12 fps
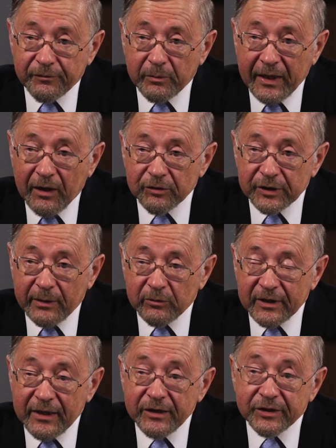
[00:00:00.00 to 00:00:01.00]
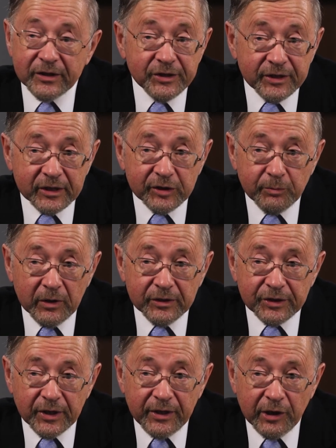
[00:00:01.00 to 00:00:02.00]
from now simultaneously, 6
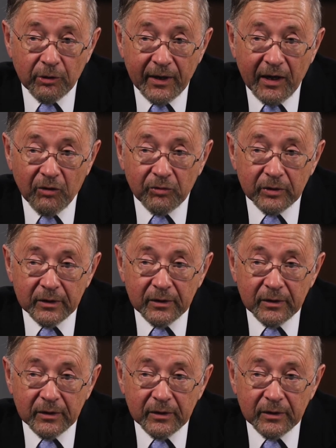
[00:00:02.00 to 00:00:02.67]
months, a year out?